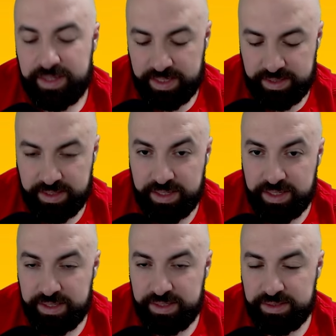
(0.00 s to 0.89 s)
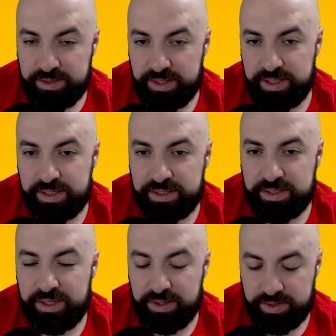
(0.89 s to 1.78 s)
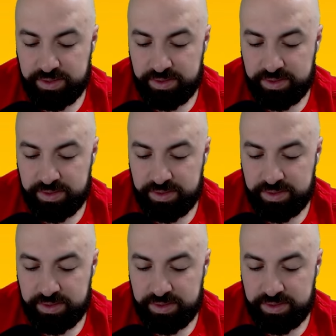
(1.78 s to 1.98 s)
How do you, how do you turn it? Go.